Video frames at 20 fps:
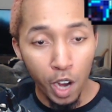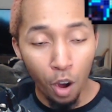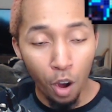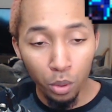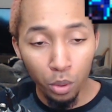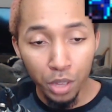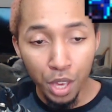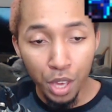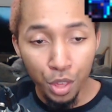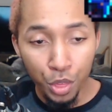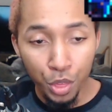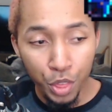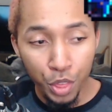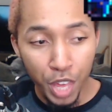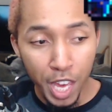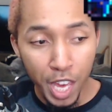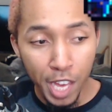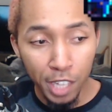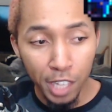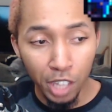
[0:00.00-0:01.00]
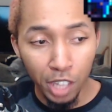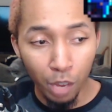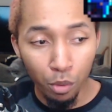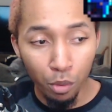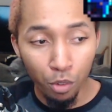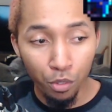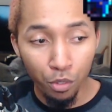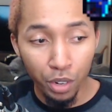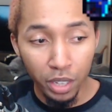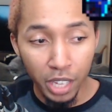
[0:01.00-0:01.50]
only things that will
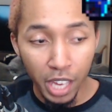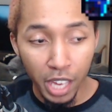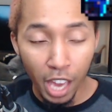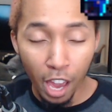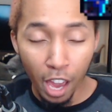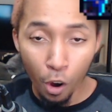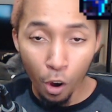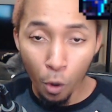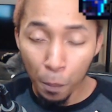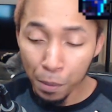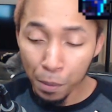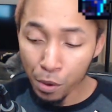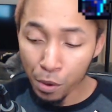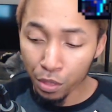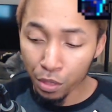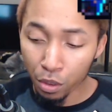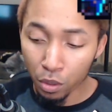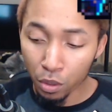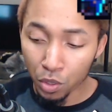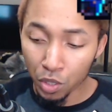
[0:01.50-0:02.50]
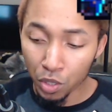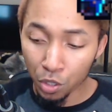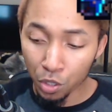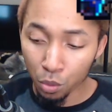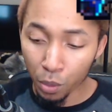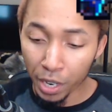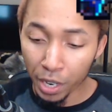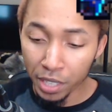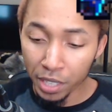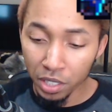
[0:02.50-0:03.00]
really help you in those
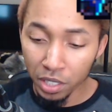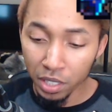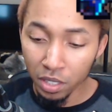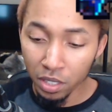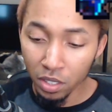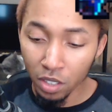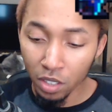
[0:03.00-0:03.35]
situations